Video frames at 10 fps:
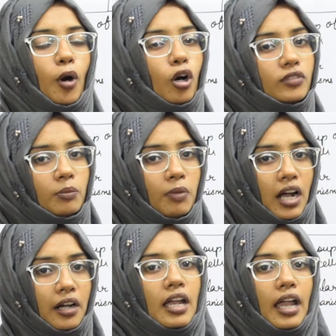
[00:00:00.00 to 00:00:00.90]
of the
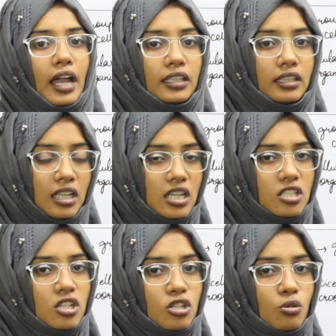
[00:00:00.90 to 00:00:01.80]
plant and these
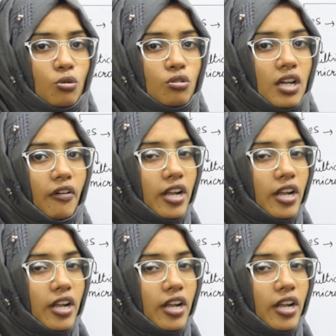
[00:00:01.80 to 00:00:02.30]
tissues are